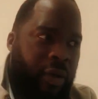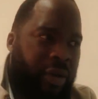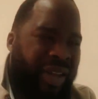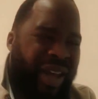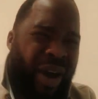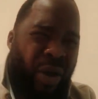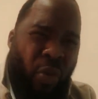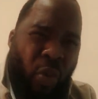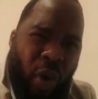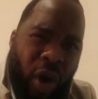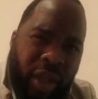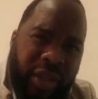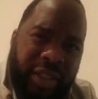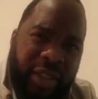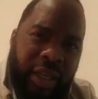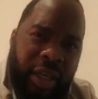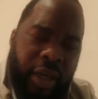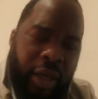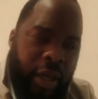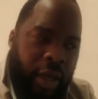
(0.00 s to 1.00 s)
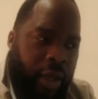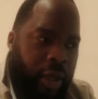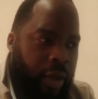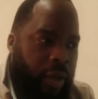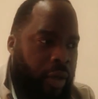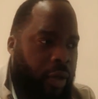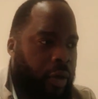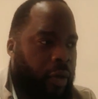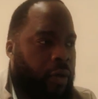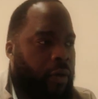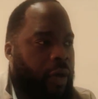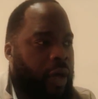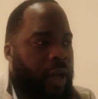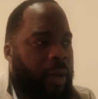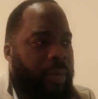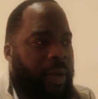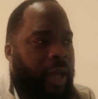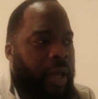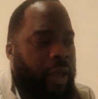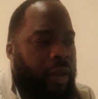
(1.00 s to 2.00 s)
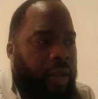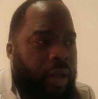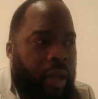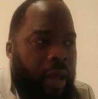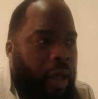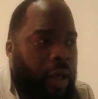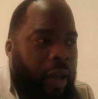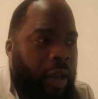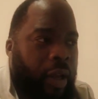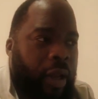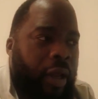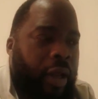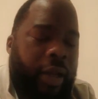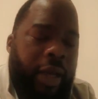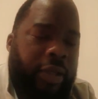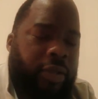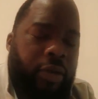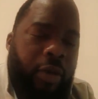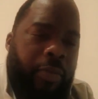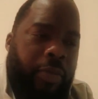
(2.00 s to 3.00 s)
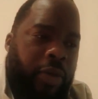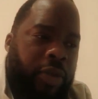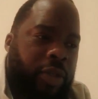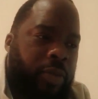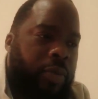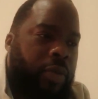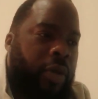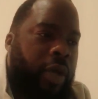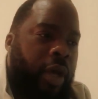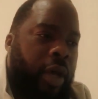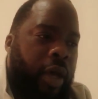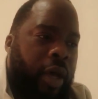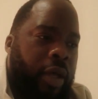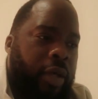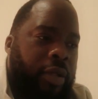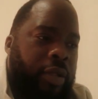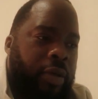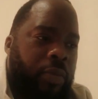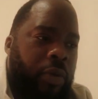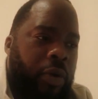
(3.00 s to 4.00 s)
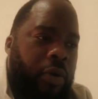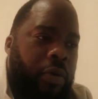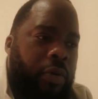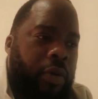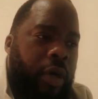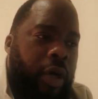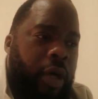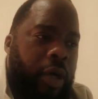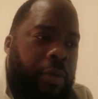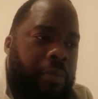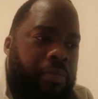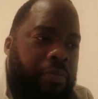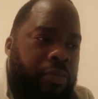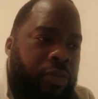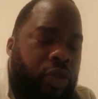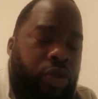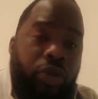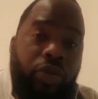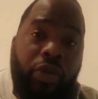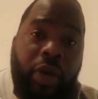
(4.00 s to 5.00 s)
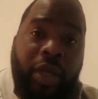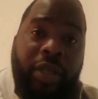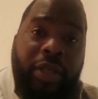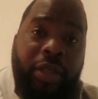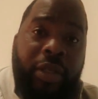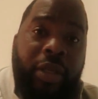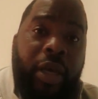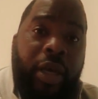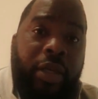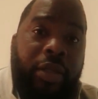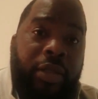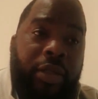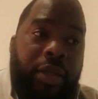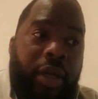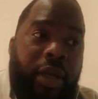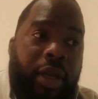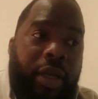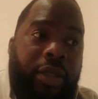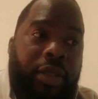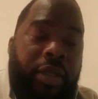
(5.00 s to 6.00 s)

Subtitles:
That what? You know? And I'm like, nah, that's not possible. And they said, well, do you exercise? And I